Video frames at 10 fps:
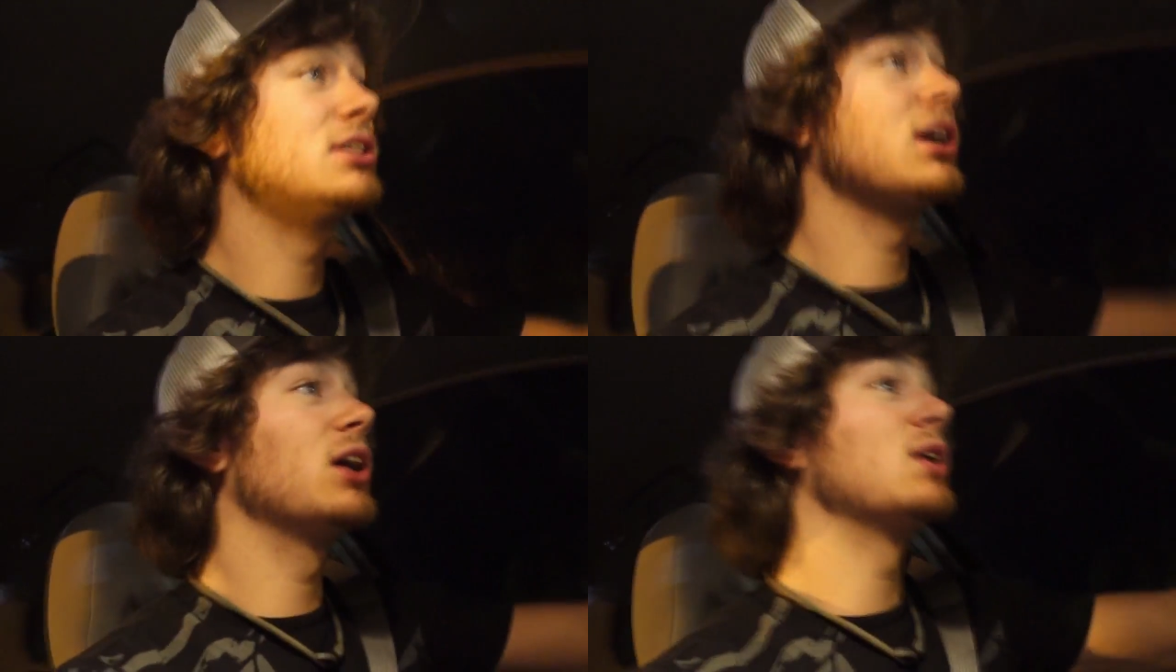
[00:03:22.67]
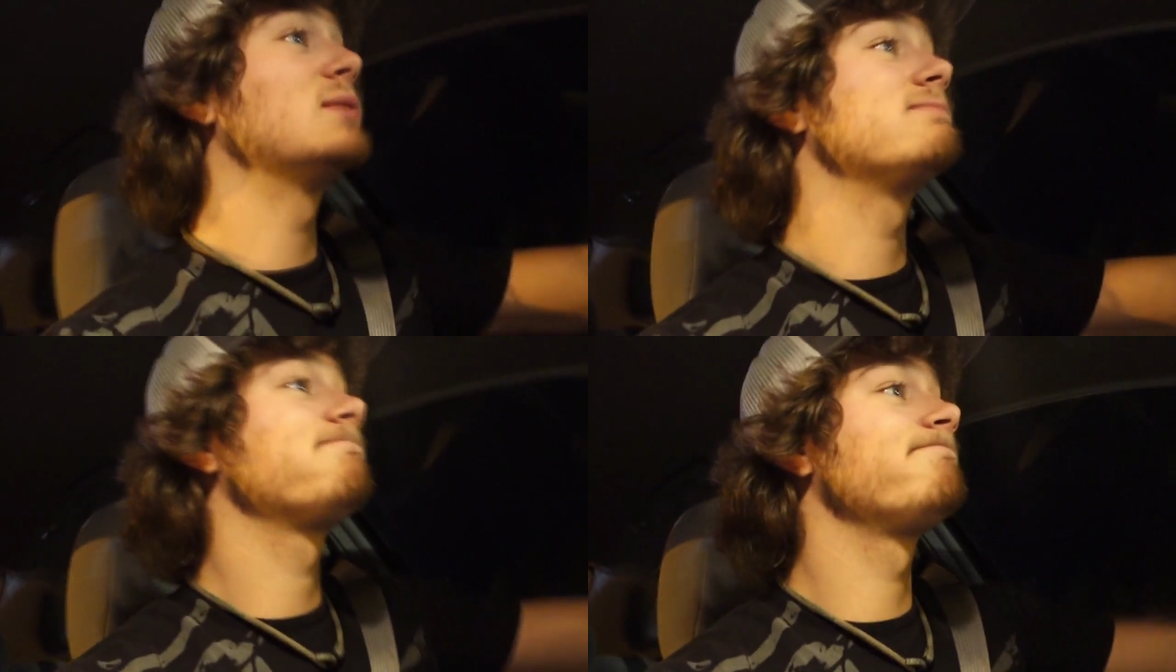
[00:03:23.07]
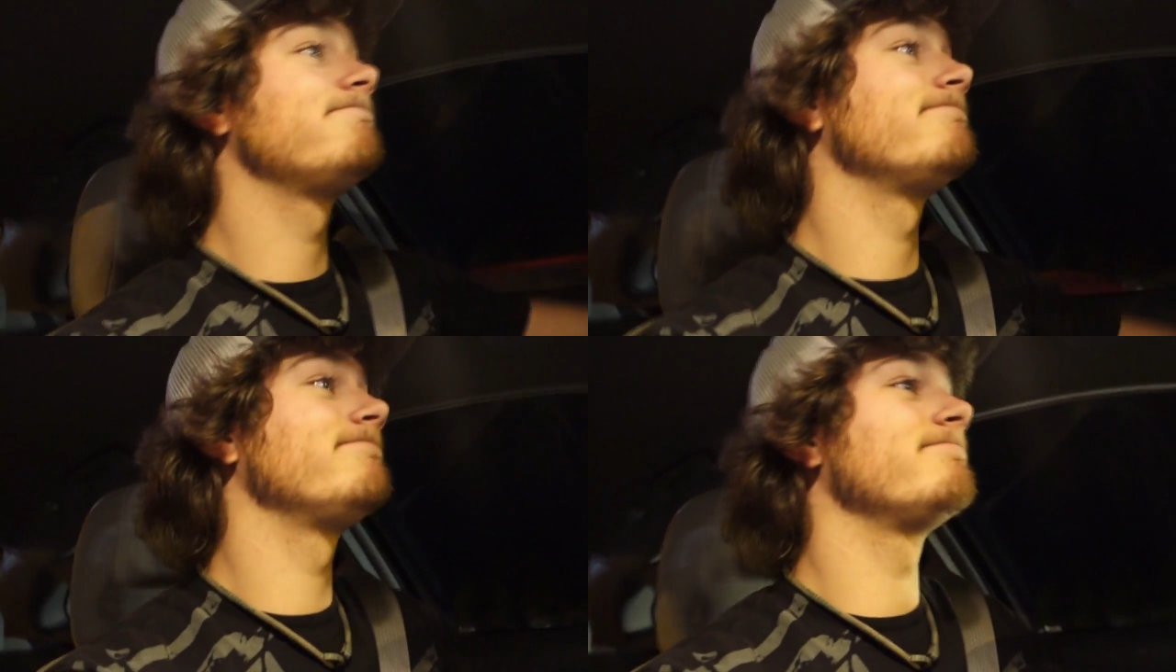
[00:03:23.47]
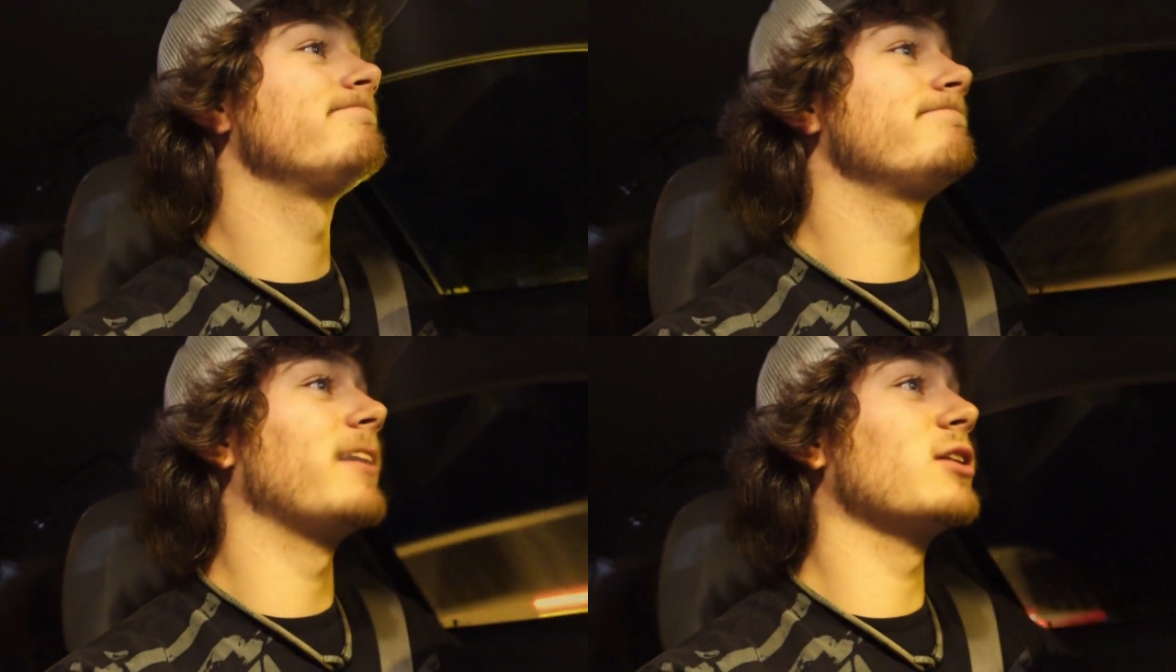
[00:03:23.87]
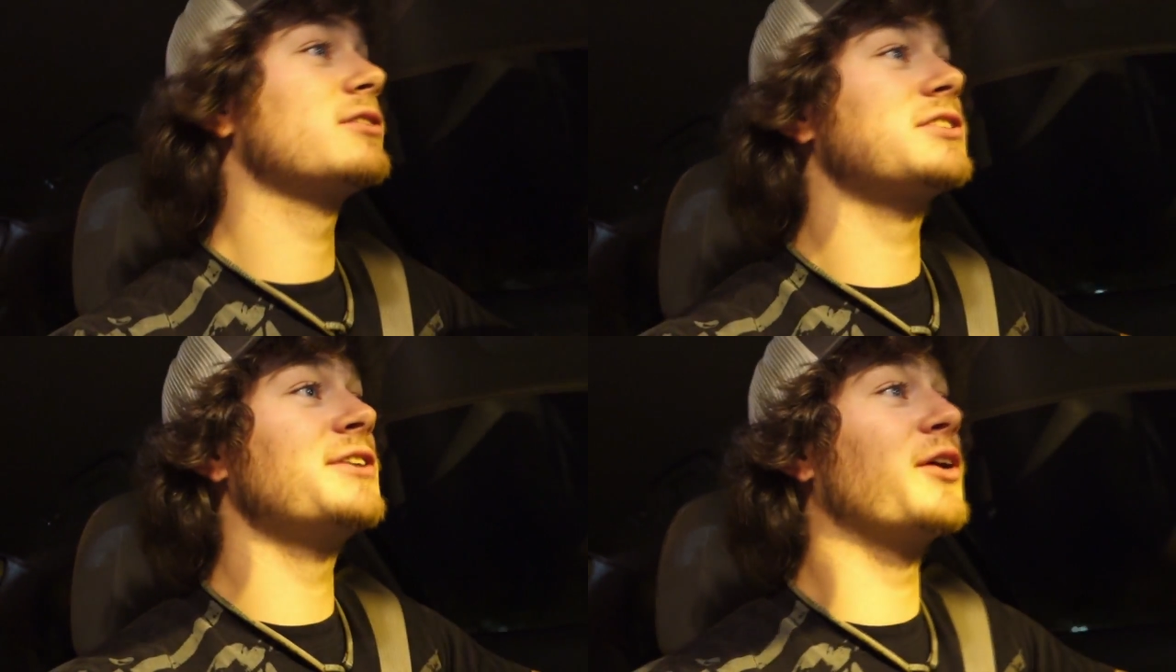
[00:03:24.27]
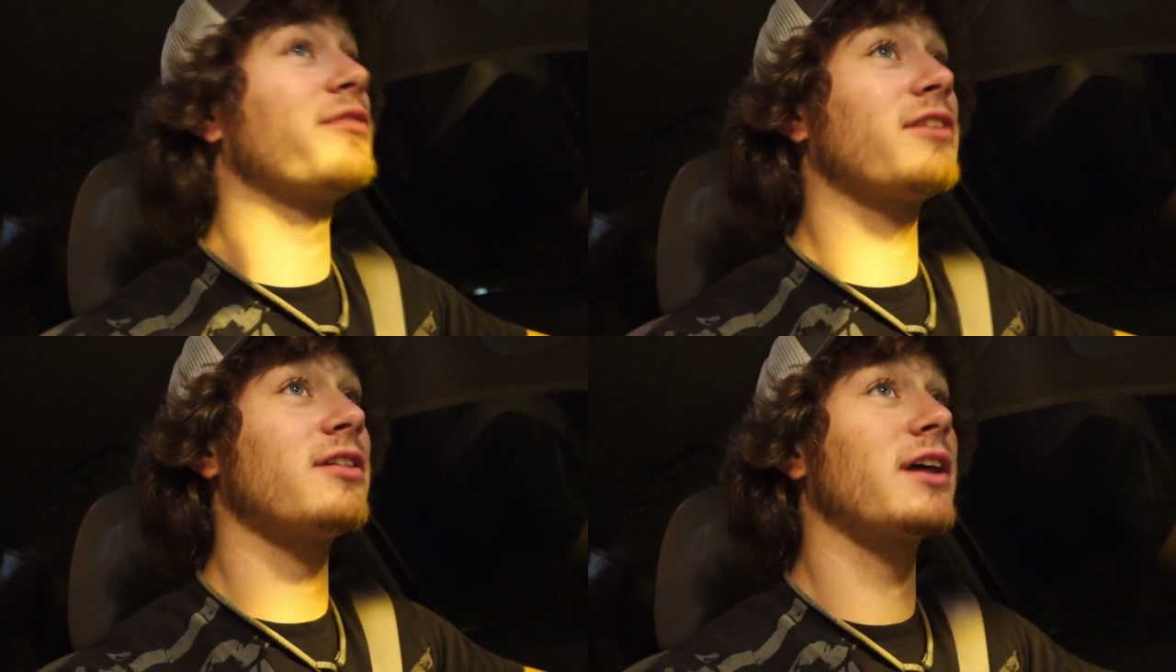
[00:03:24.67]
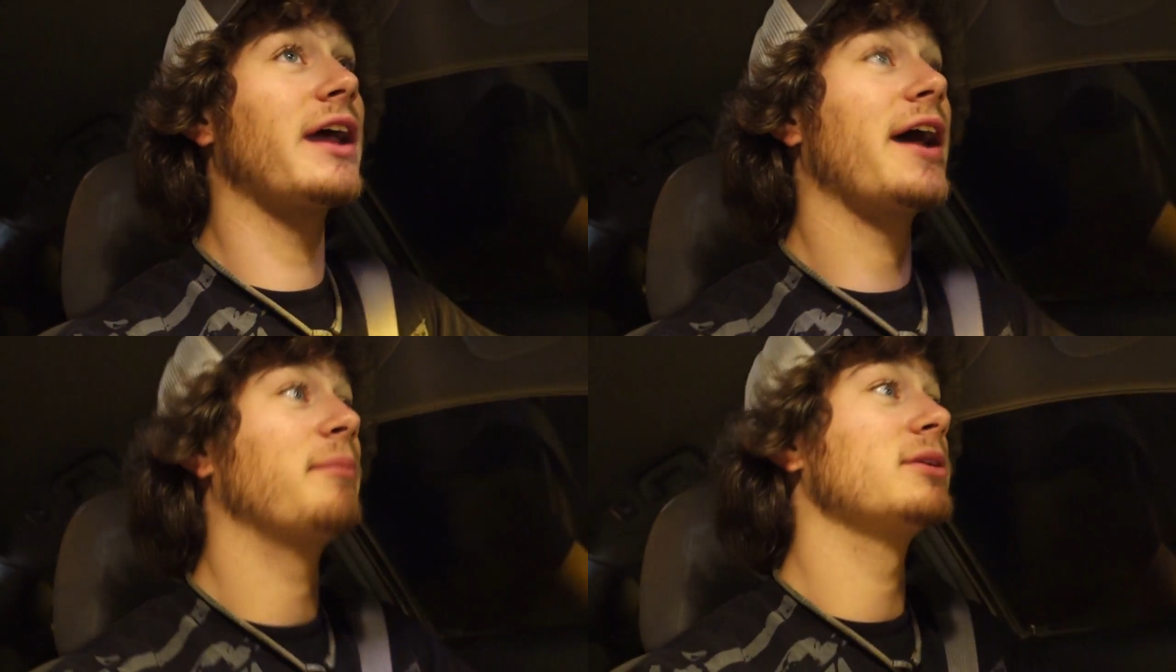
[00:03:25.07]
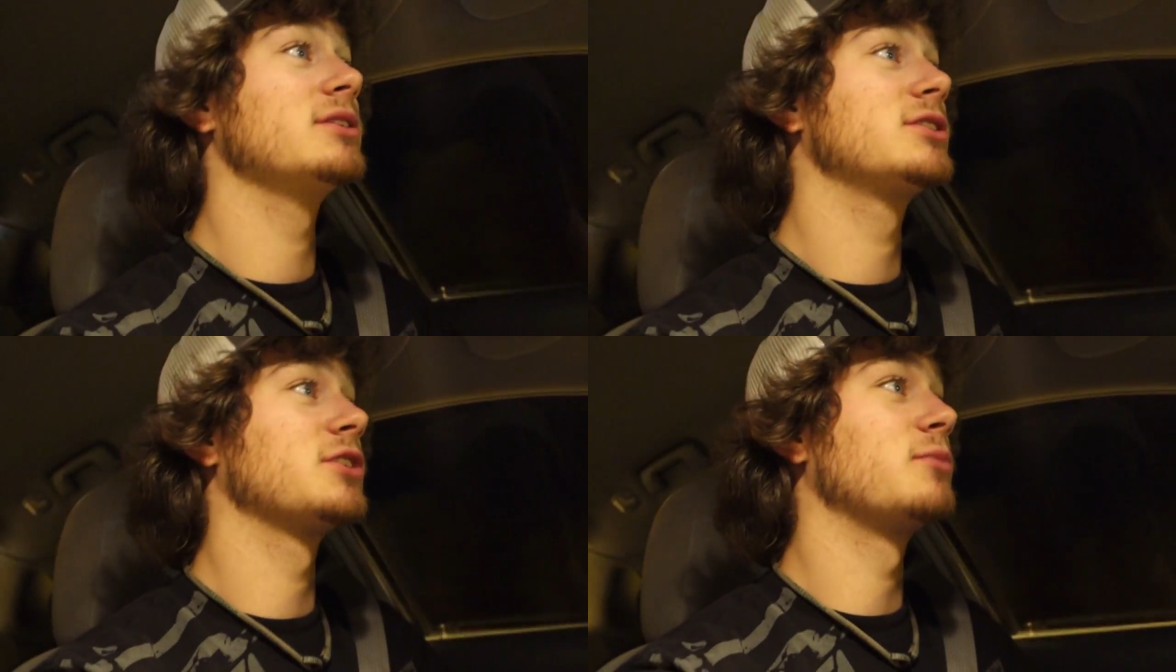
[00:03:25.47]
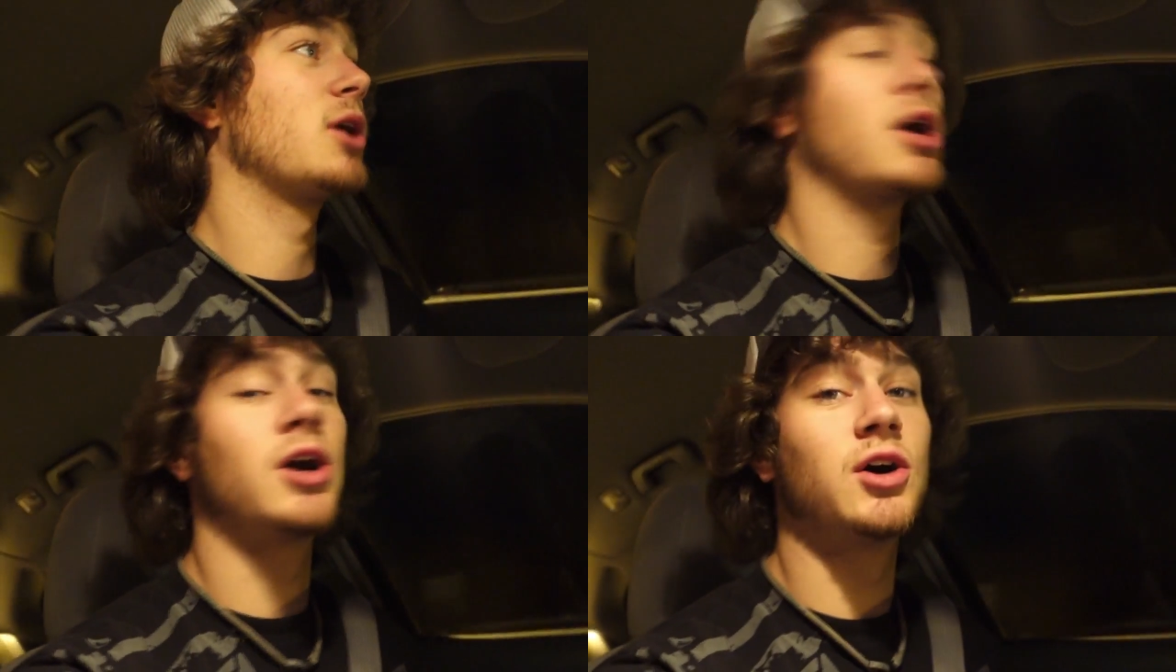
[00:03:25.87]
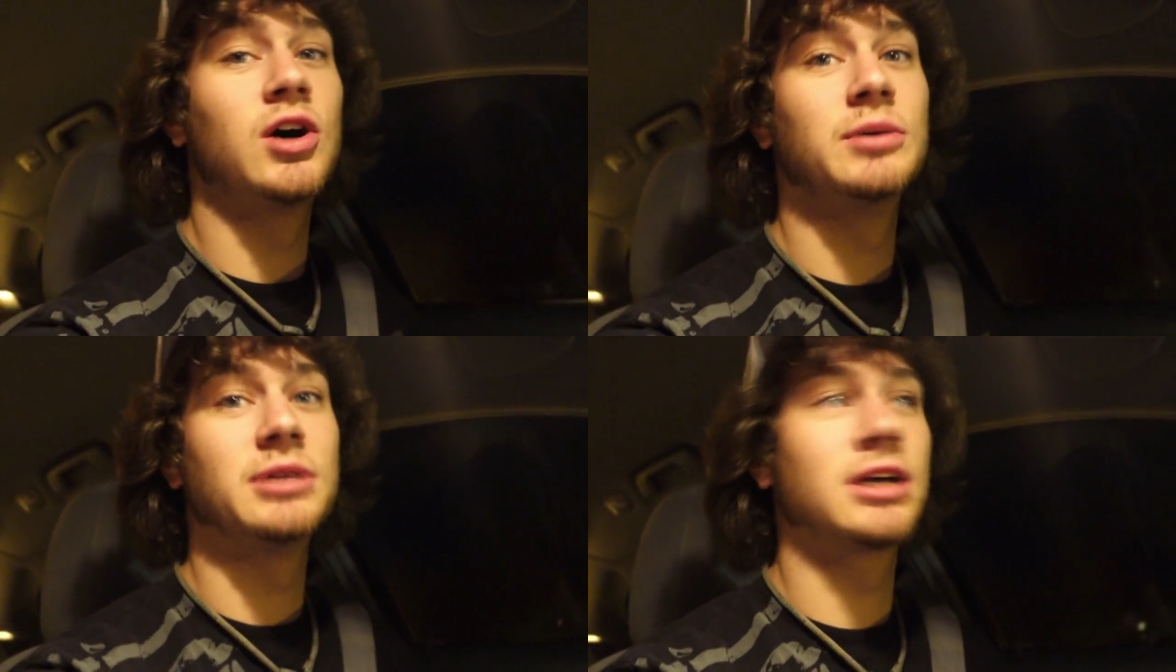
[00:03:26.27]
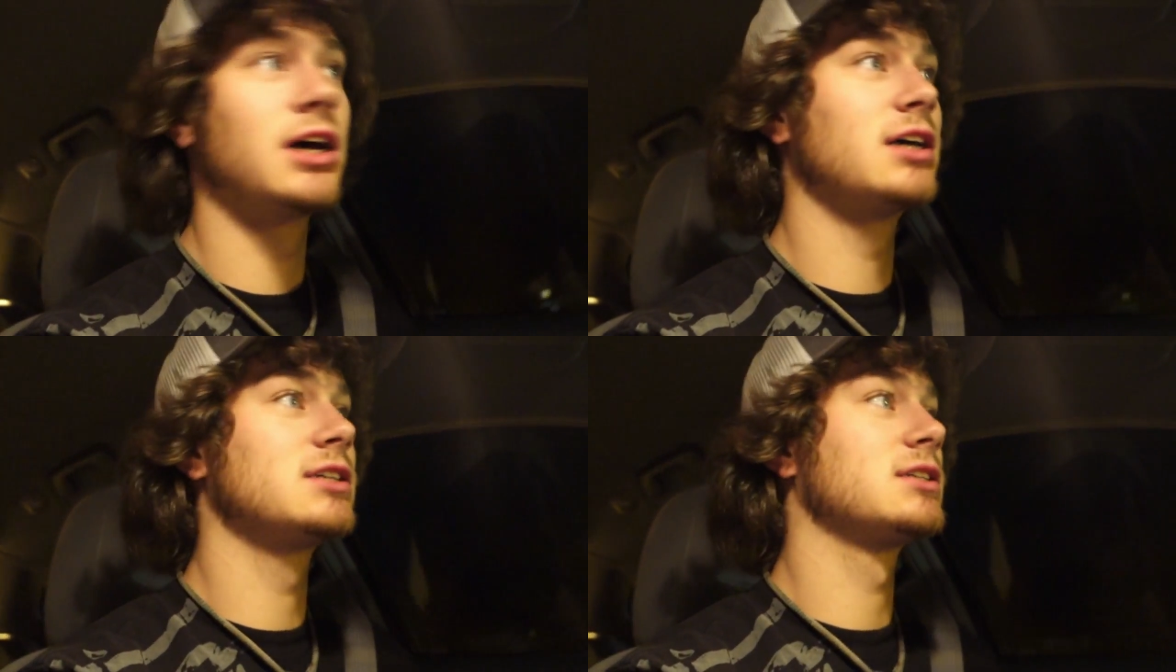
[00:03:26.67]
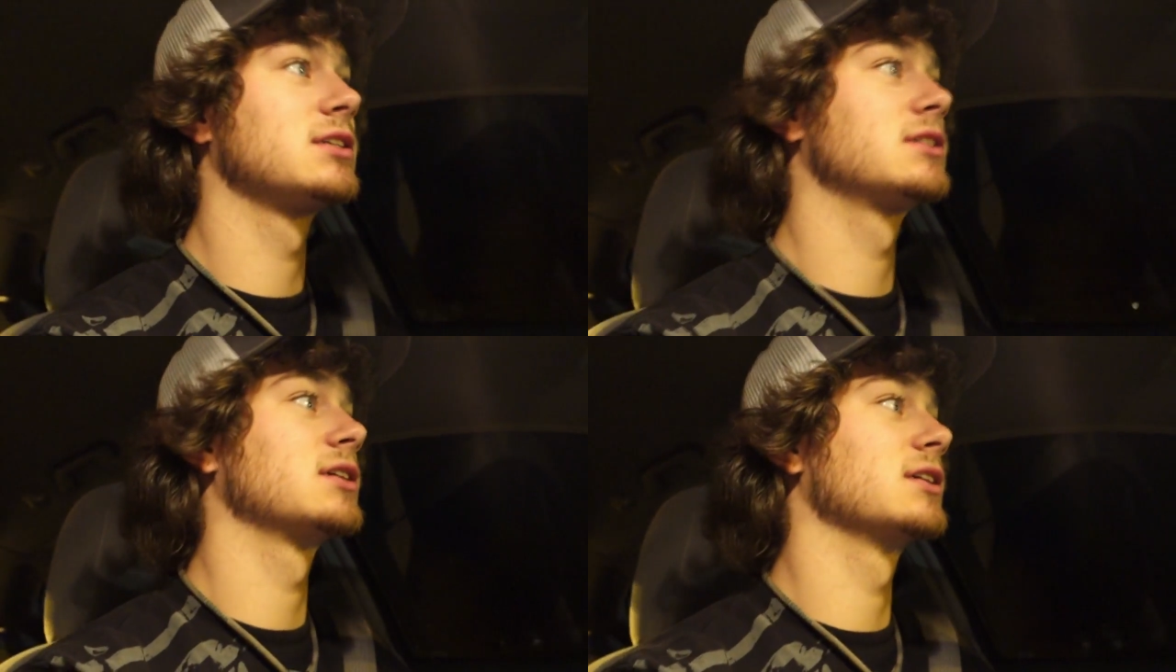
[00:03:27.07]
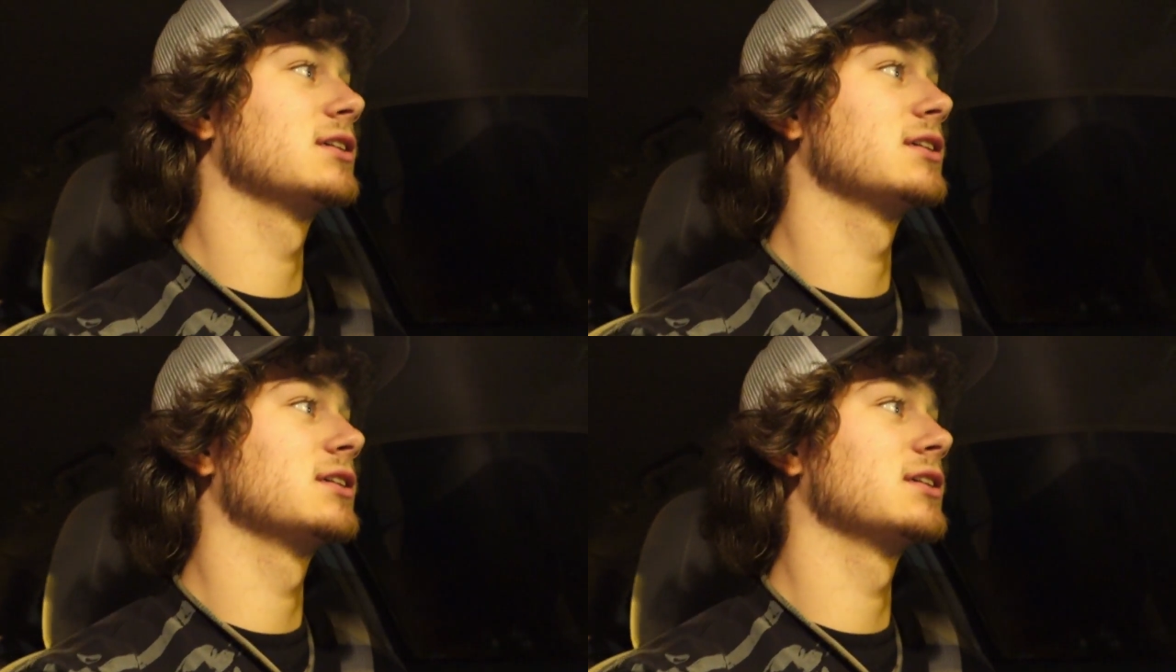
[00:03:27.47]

So, I'll let you know if anything happens tomorrow because,